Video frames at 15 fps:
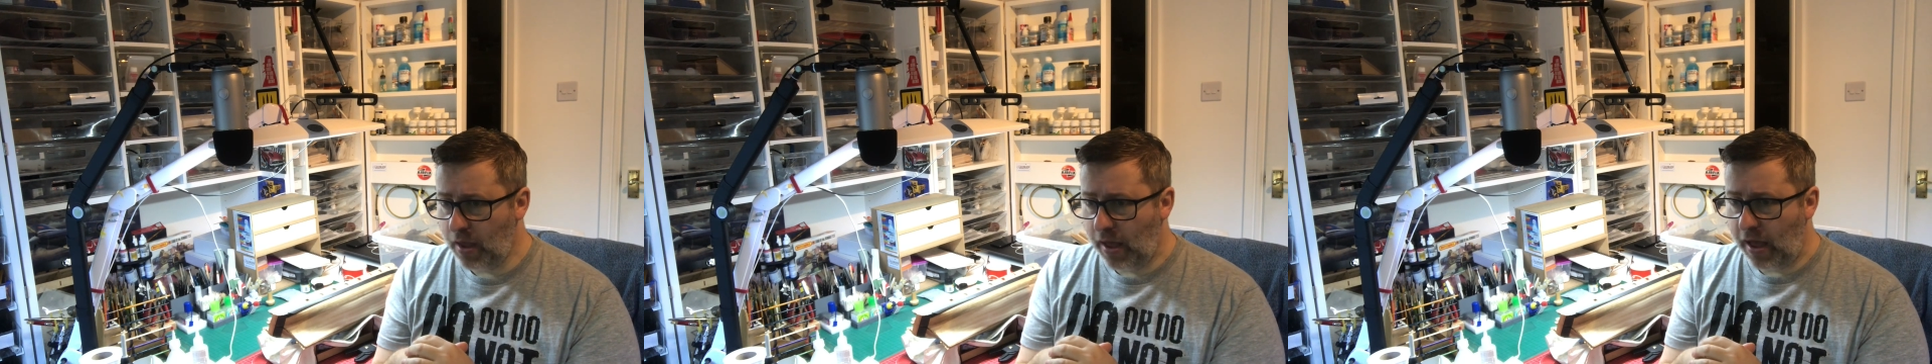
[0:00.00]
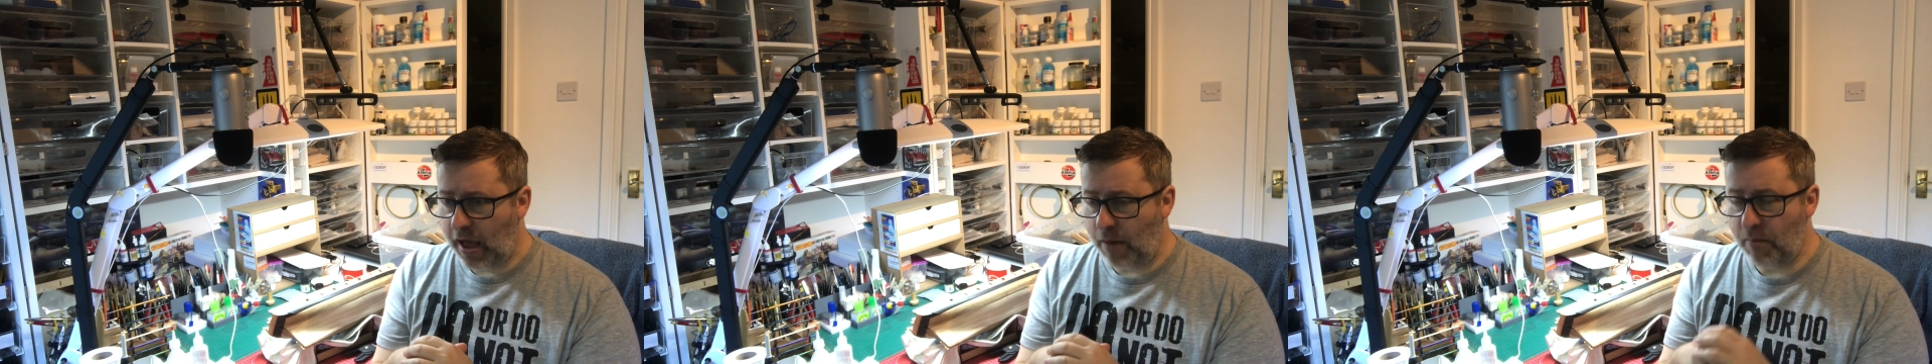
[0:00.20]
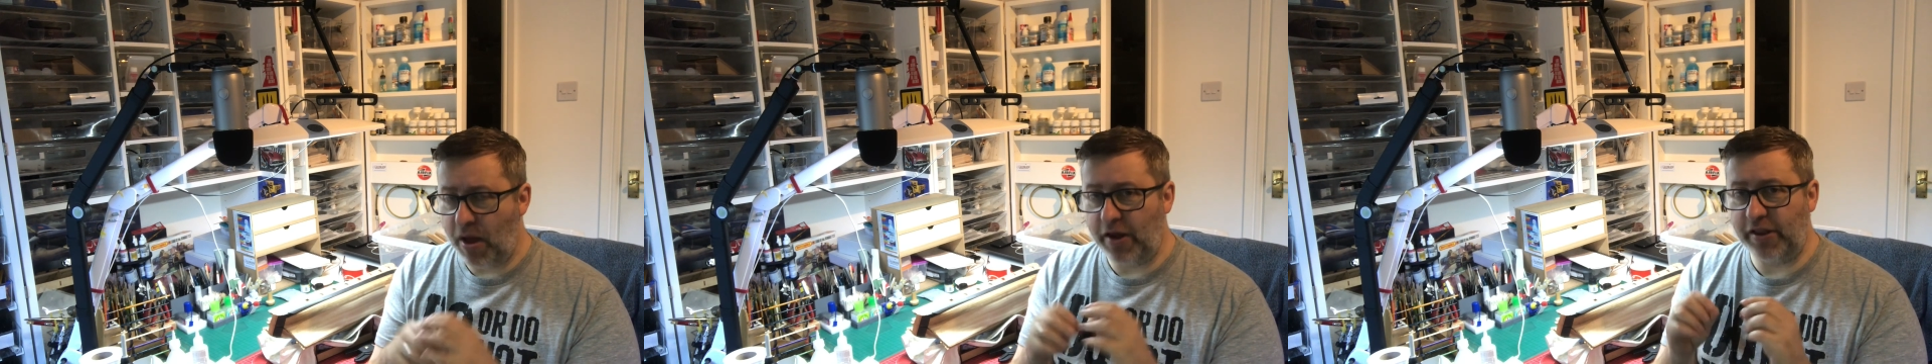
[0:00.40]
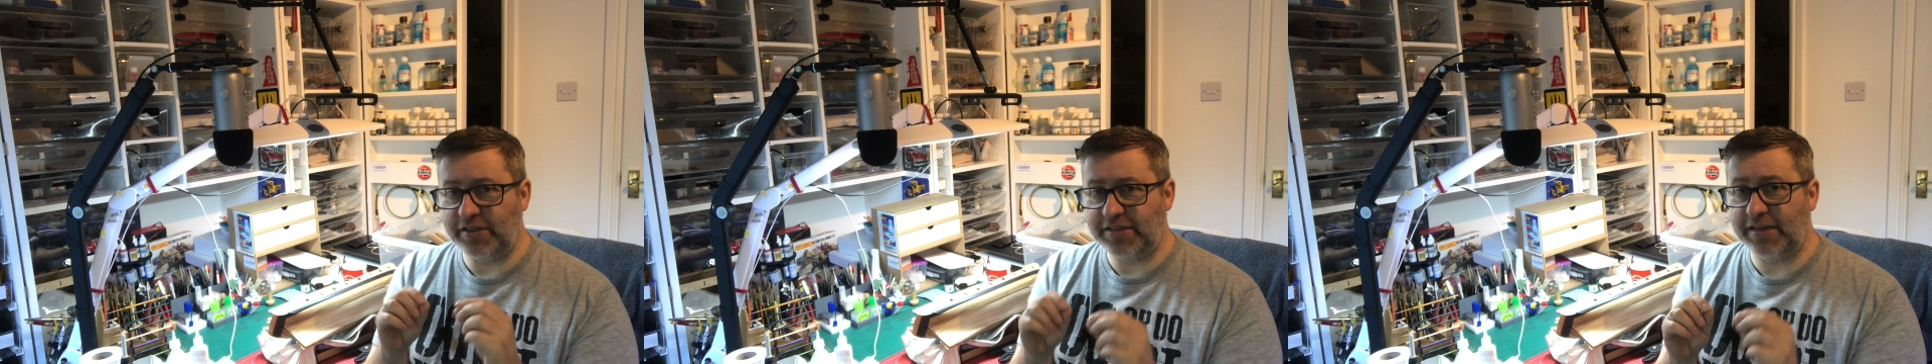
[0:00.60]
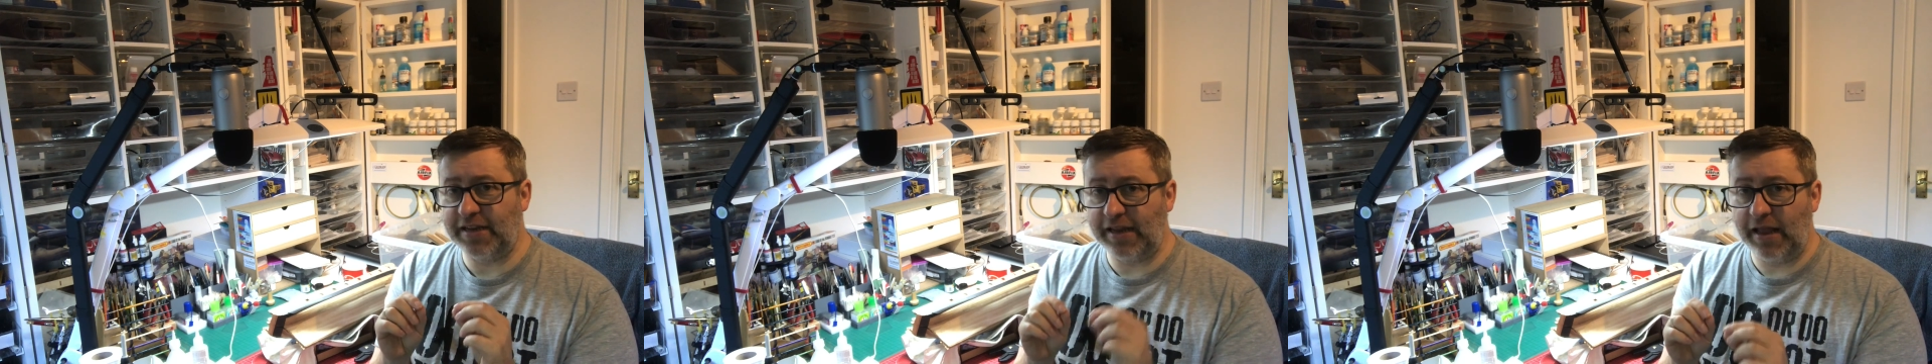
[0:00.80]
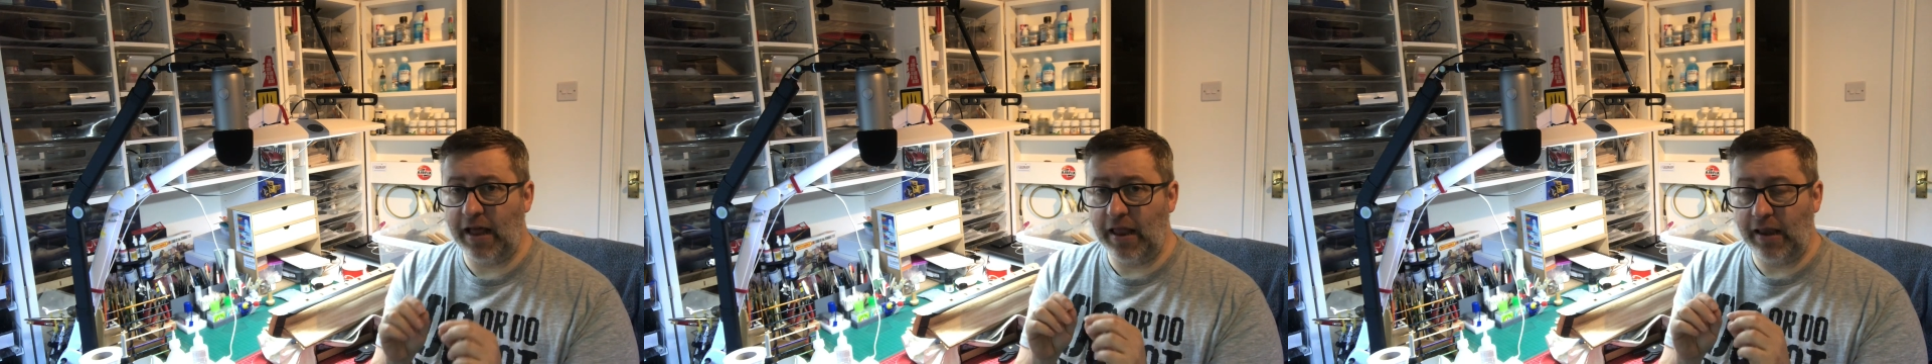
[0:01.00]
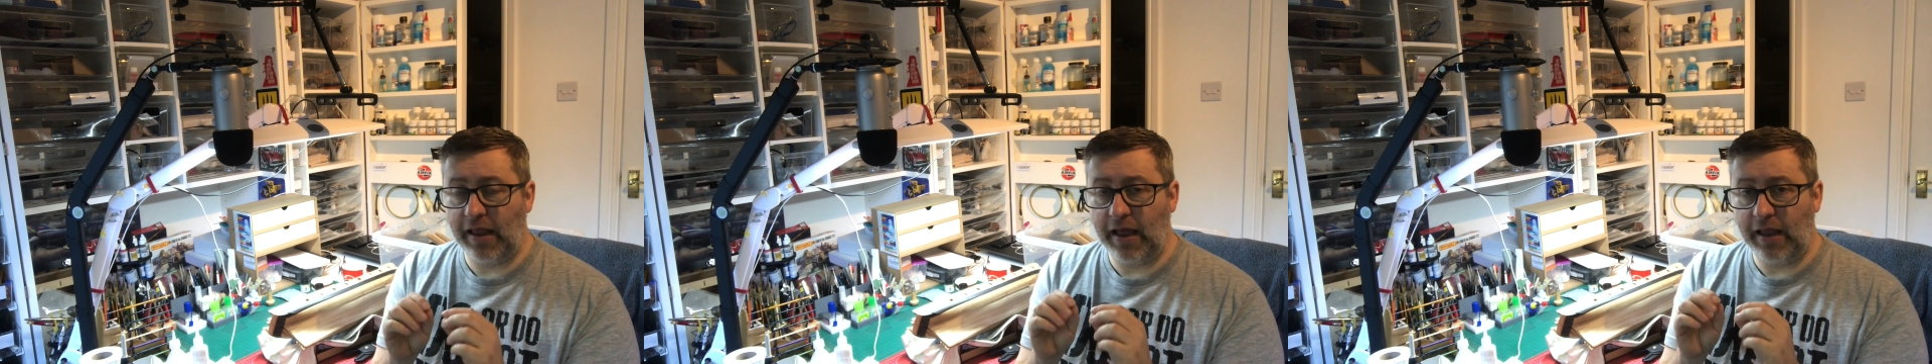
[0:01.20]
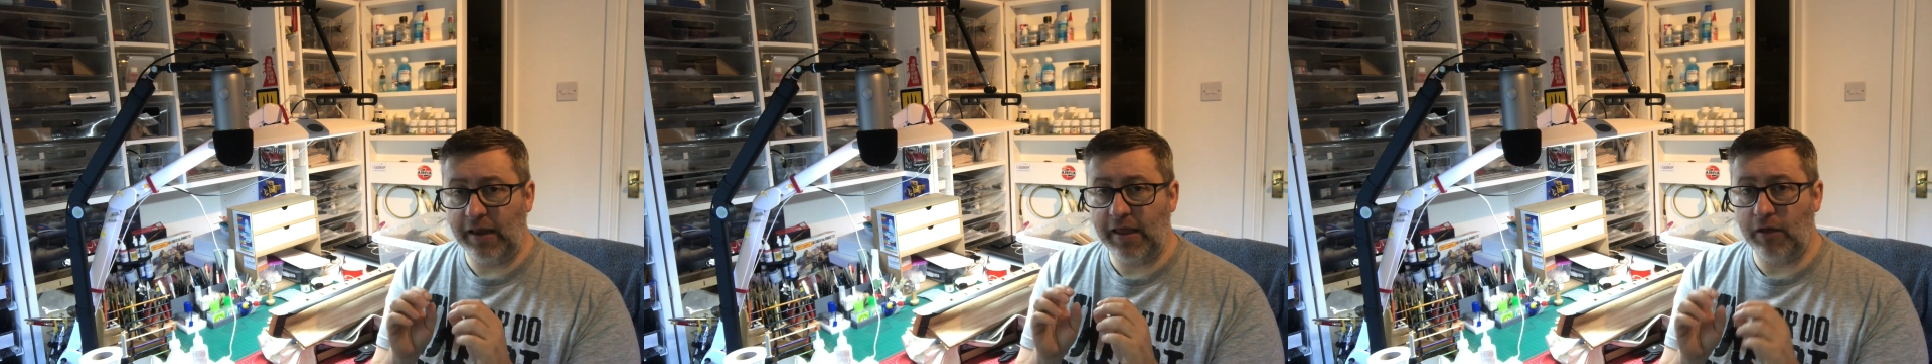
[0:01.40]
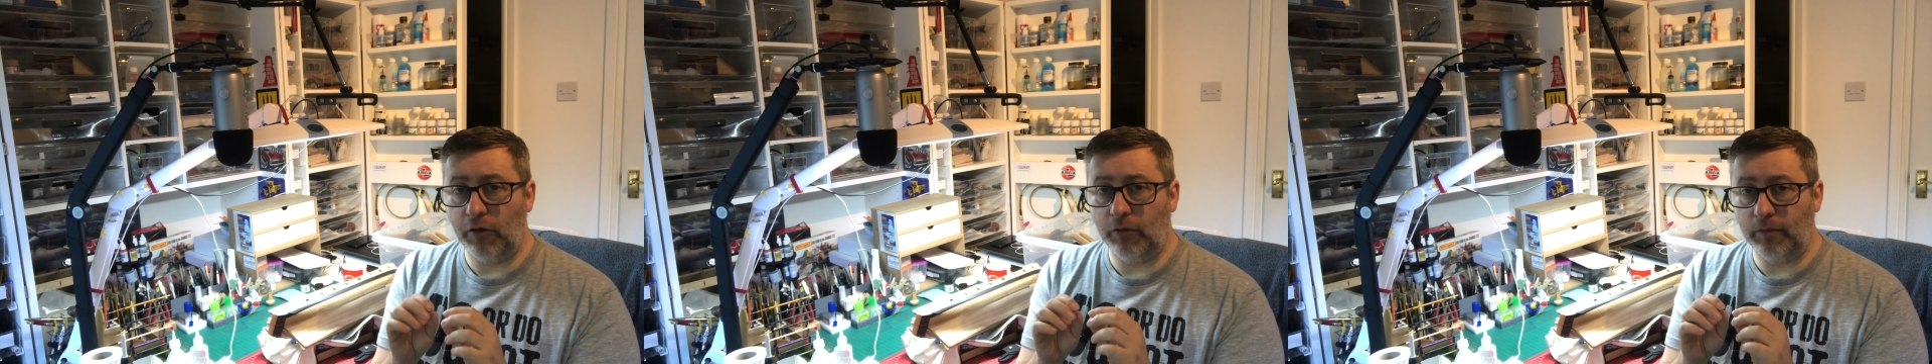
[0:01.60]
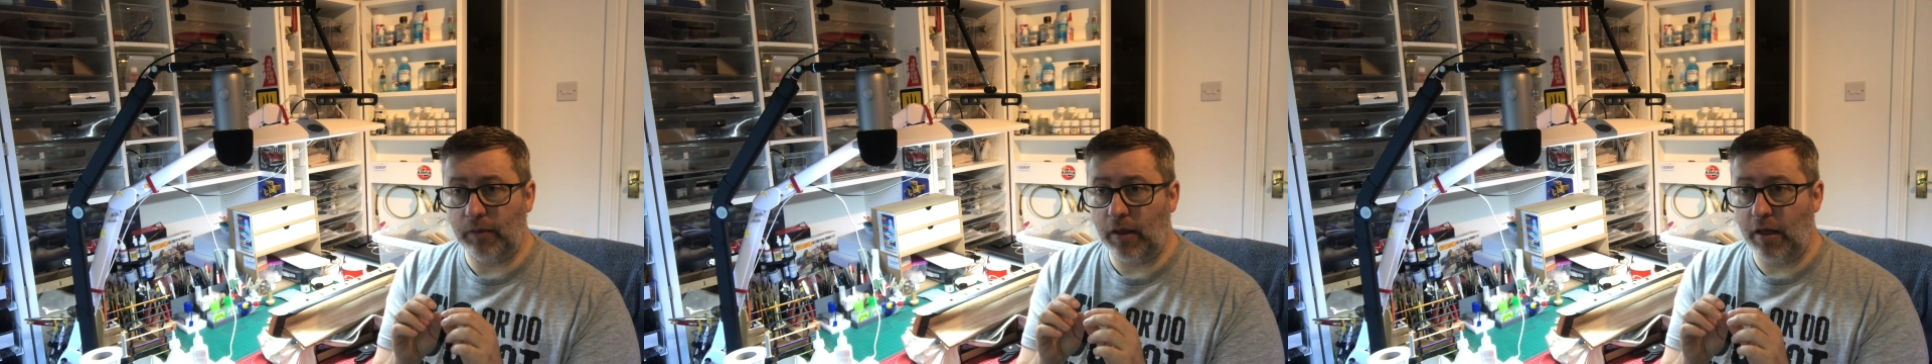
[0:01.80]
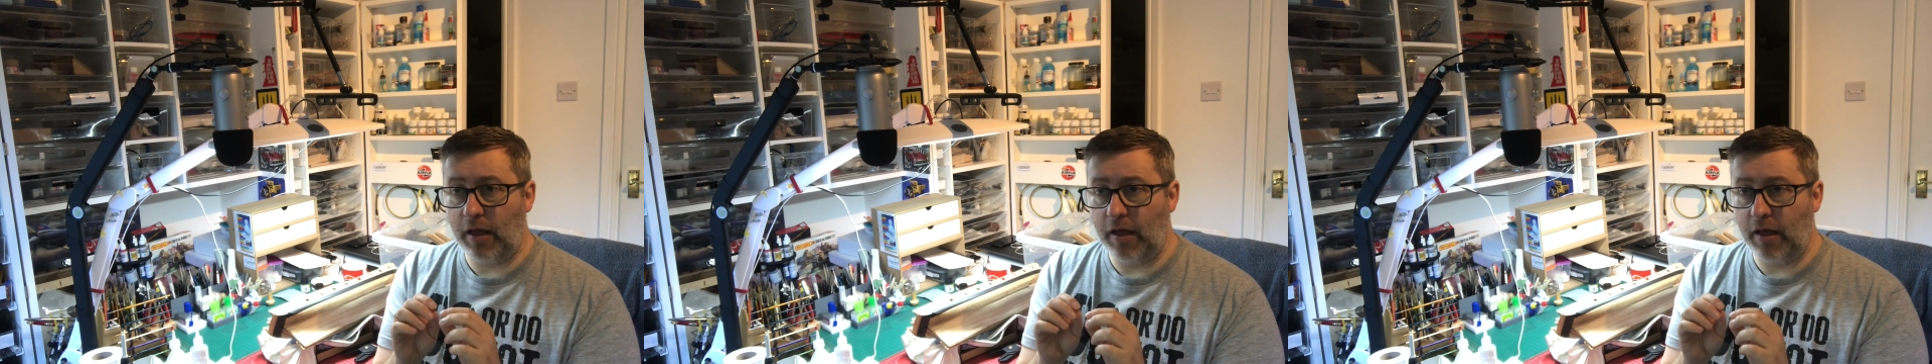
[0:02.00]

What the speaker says: And I did a little